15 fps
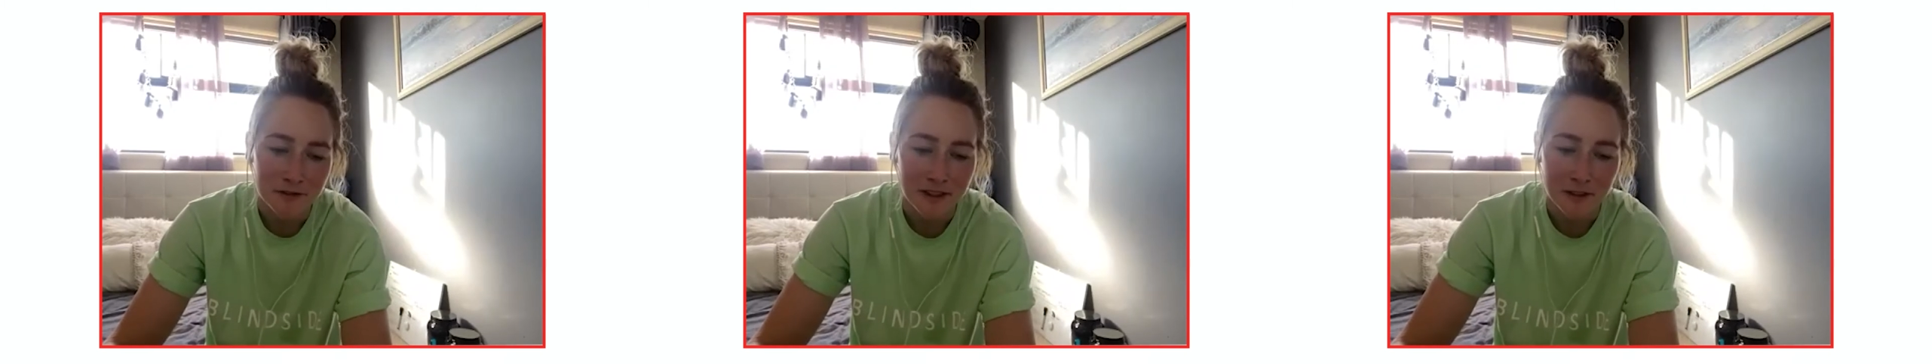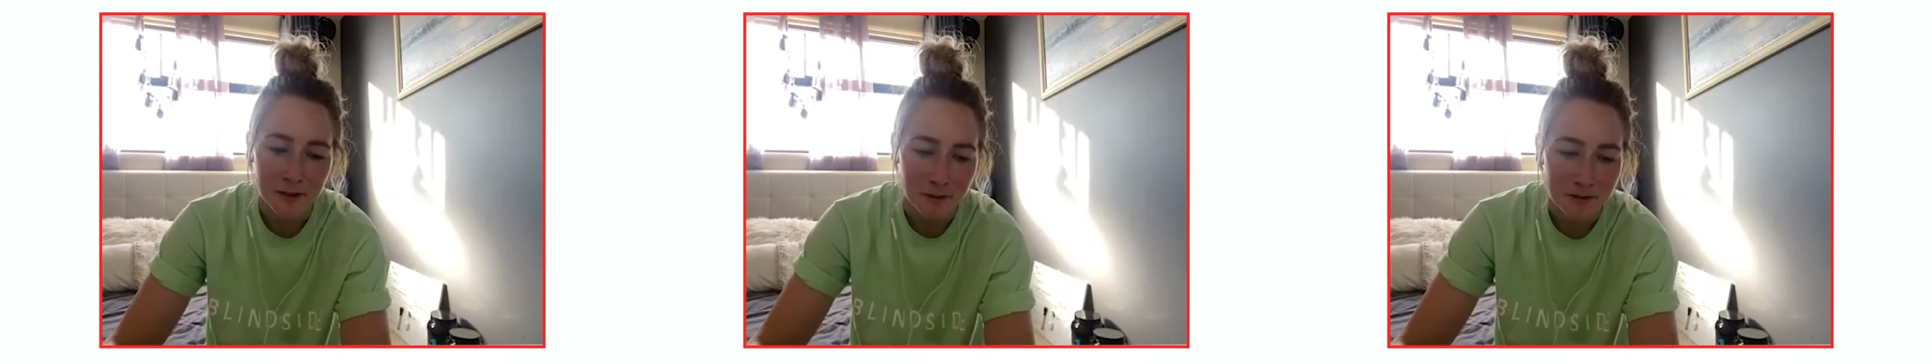
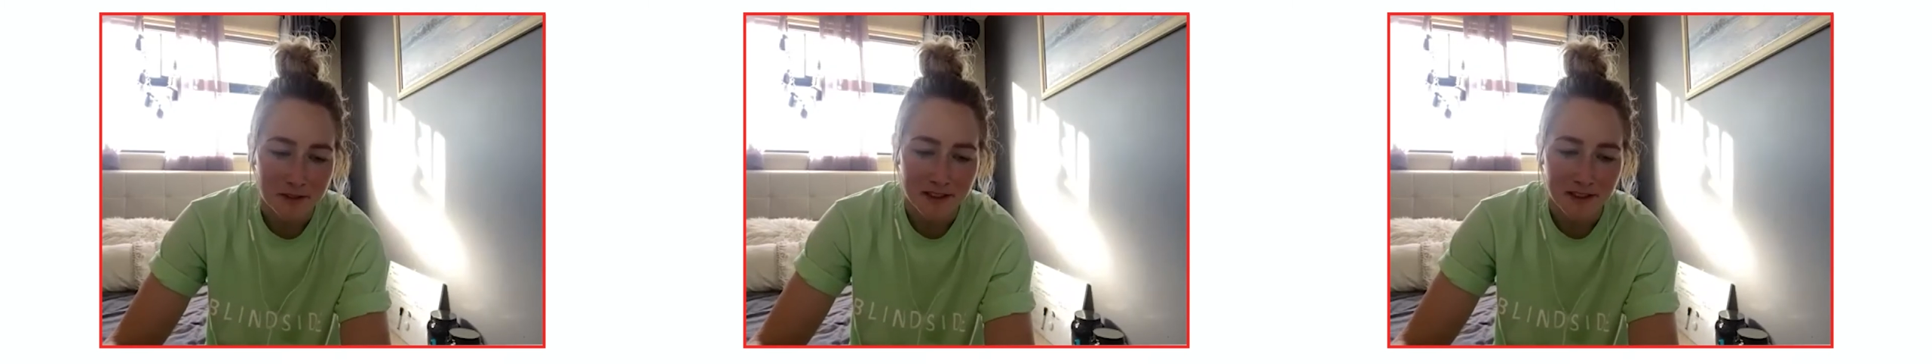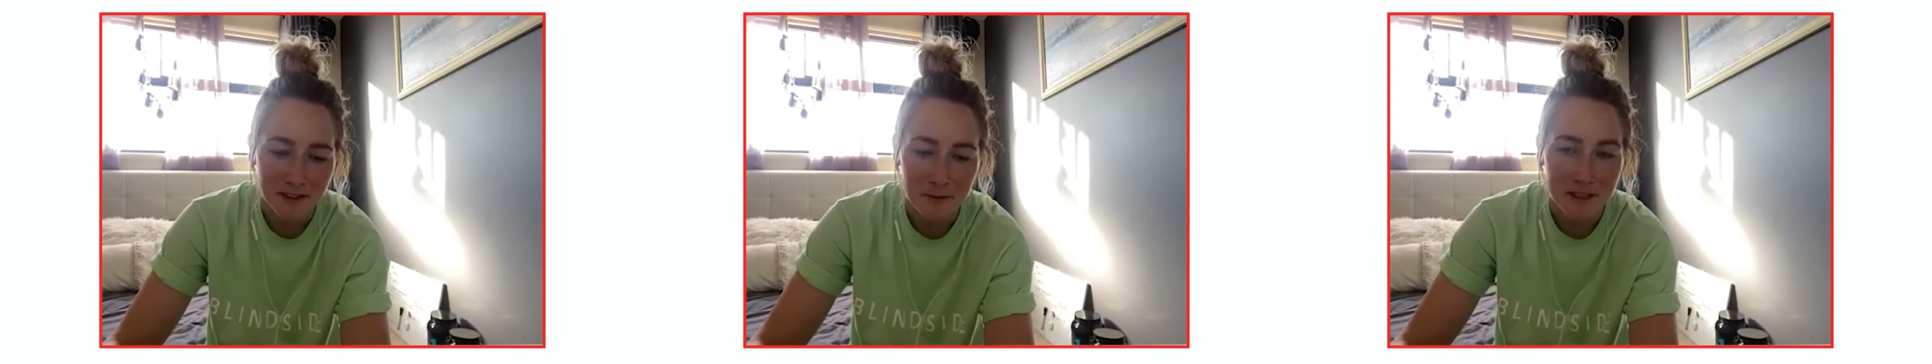Now it was
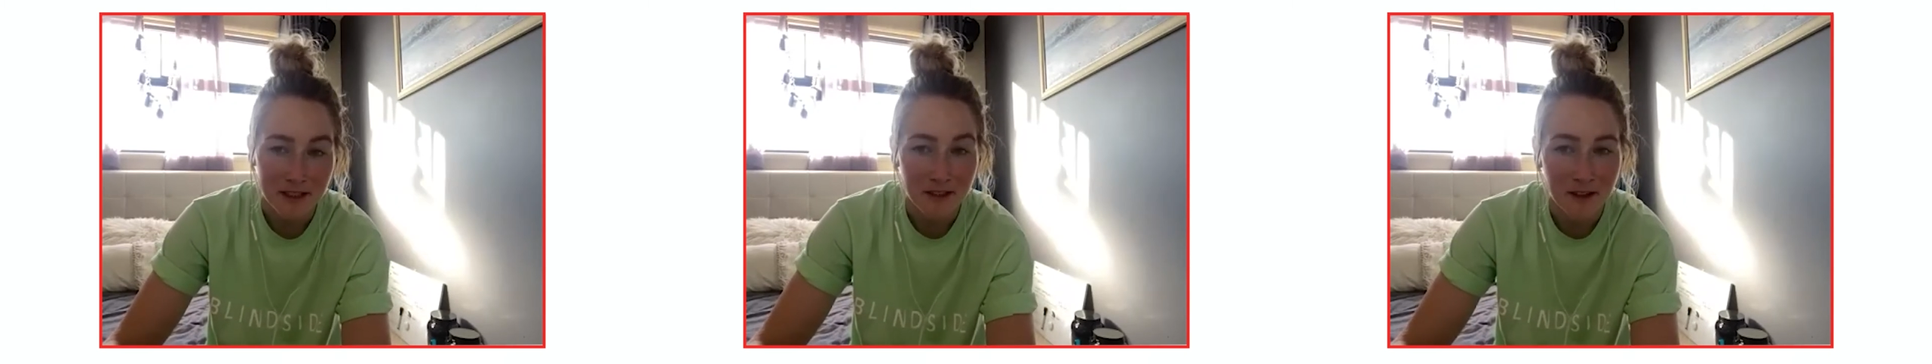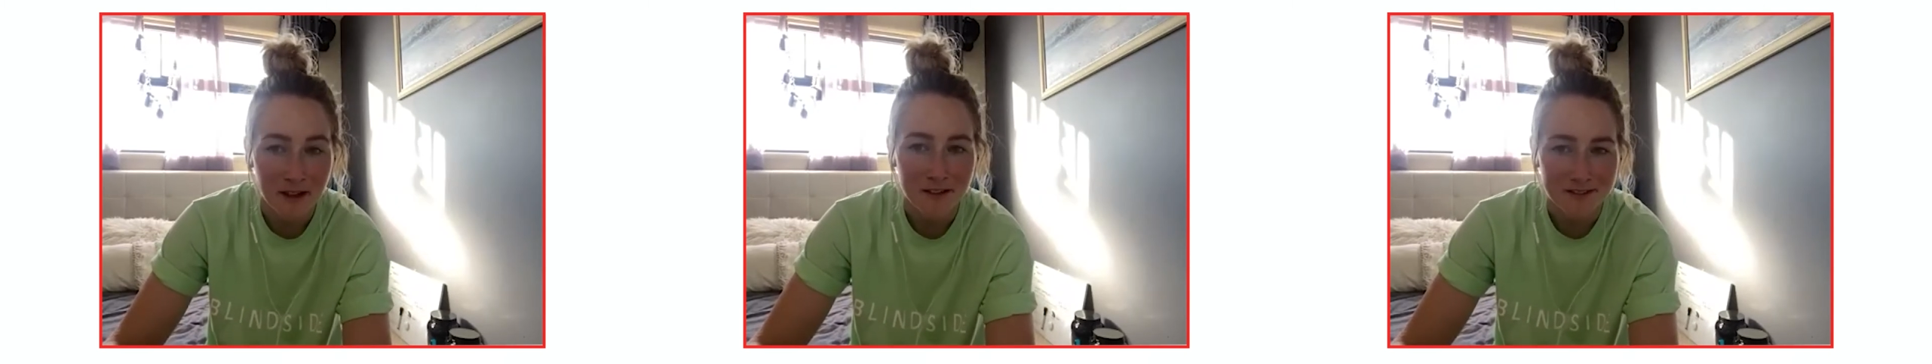a it was a
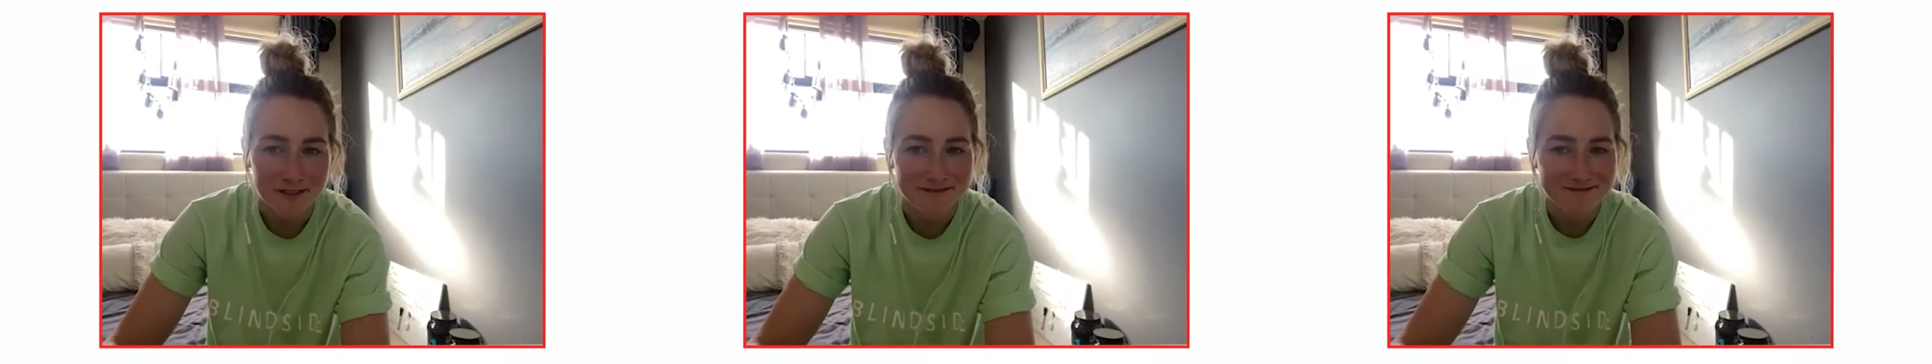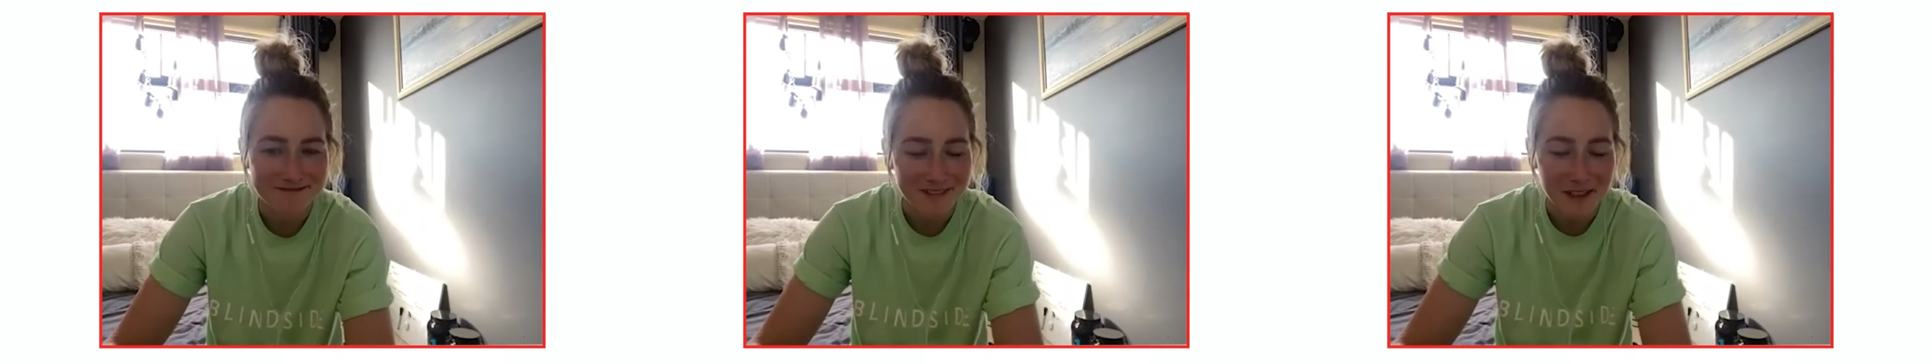long
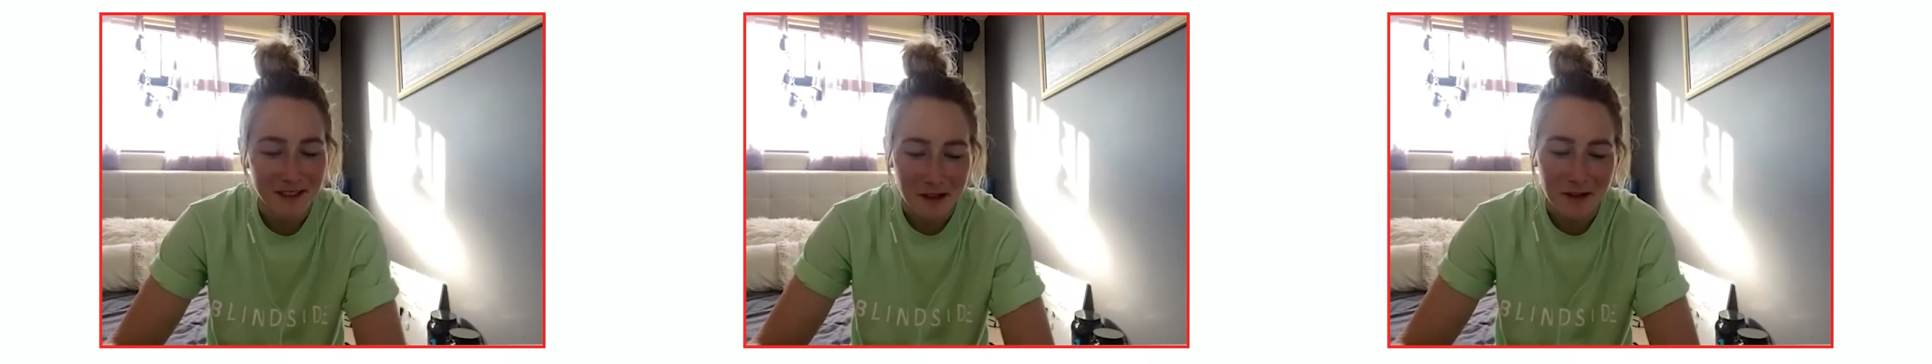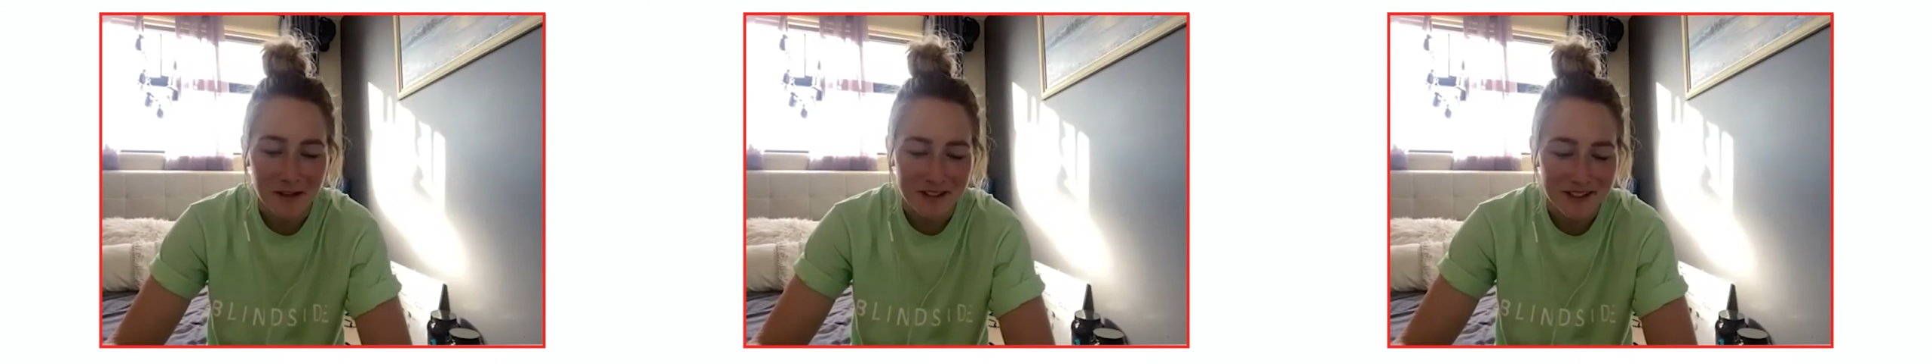a
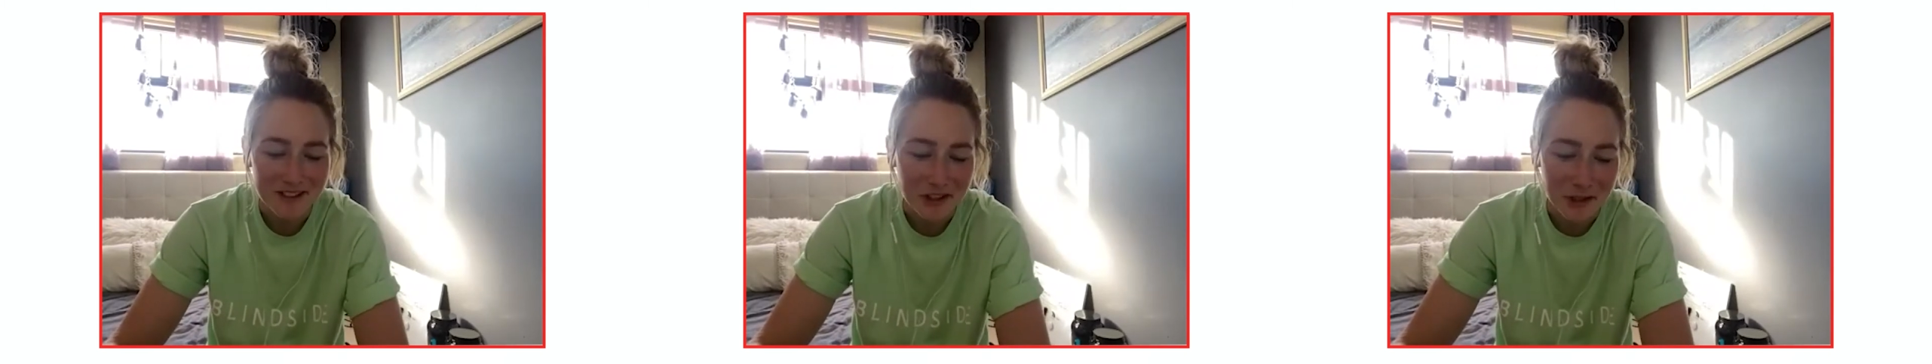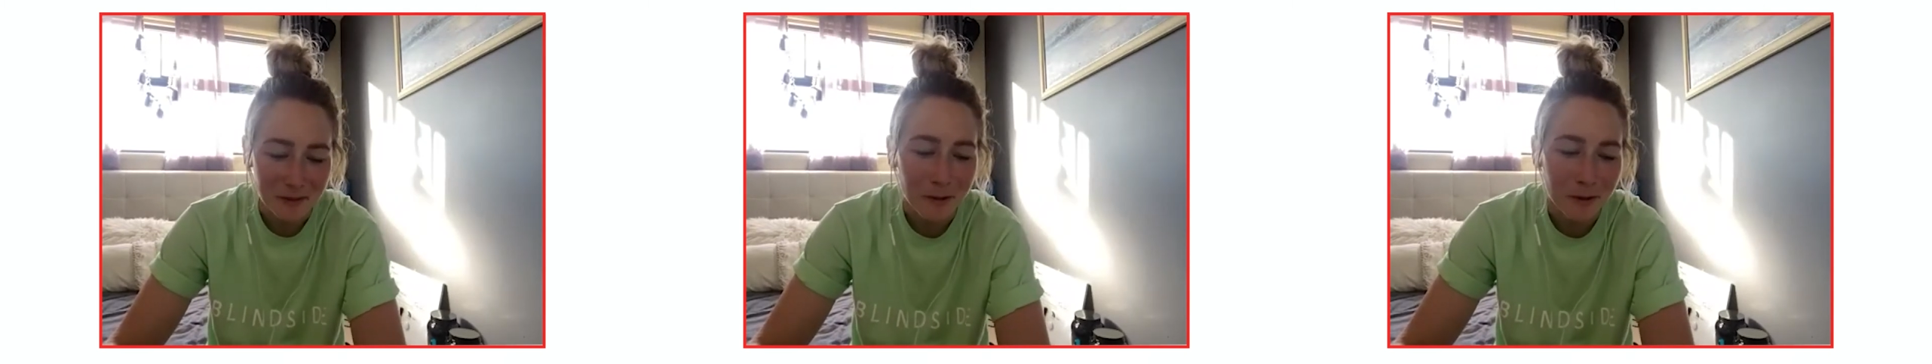long
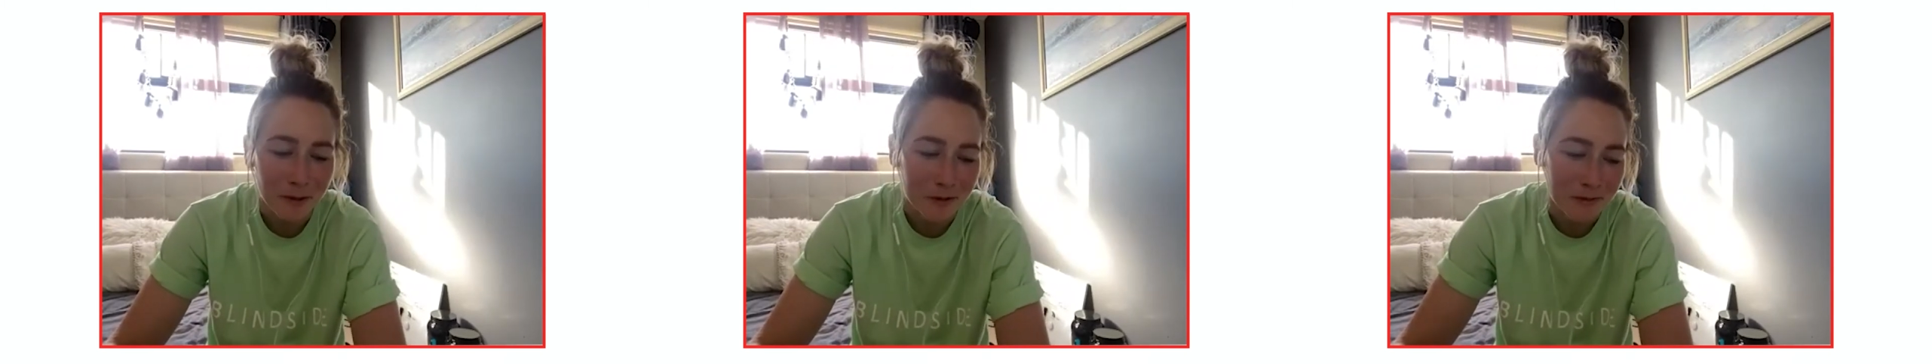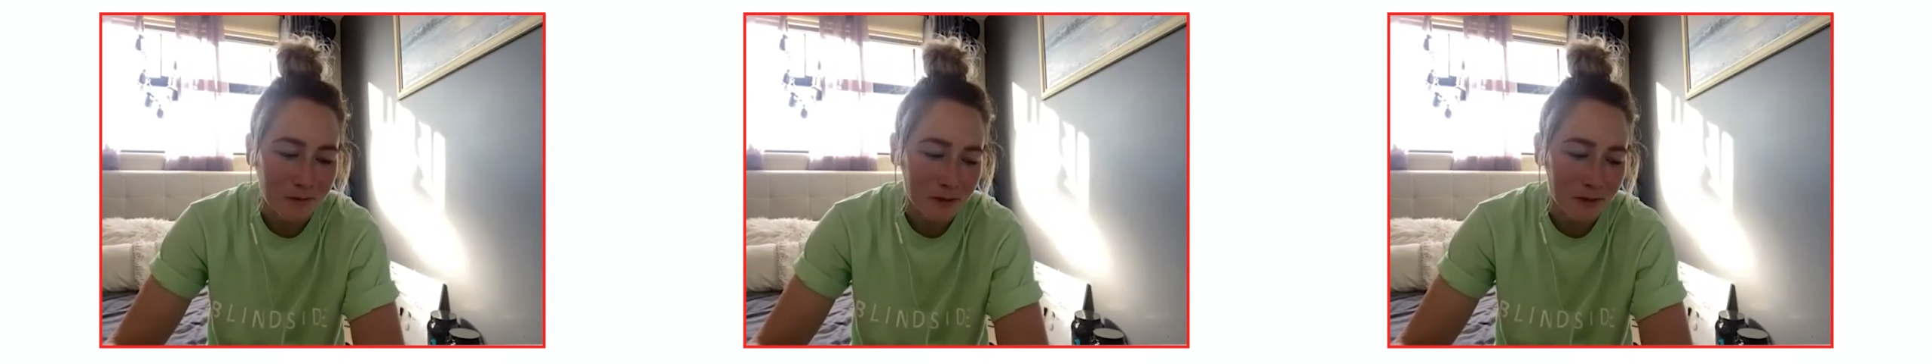trip home,